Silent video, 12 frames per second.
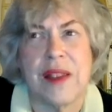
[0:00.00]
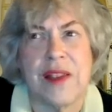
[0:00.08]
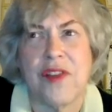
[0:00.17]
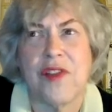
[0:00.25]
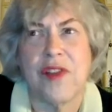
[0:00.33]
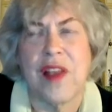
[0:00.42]

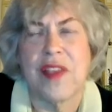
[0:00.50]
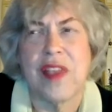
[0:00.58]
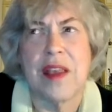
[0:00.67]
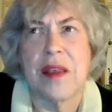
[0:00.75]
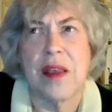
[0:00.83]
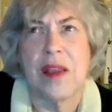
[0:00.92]
This is, I
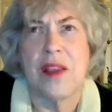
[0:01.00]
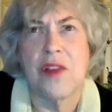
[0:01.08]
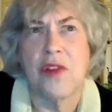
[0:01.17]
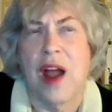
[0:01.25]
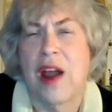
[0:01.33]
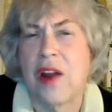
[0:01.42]
think,
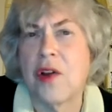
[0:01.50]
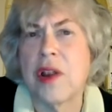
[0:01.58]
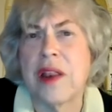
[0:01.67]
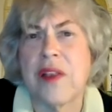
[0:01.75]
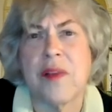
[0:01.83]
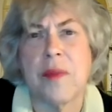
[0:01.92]
in
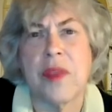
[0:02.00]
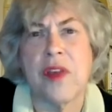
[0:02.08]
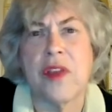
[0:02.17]
Ireland and some of the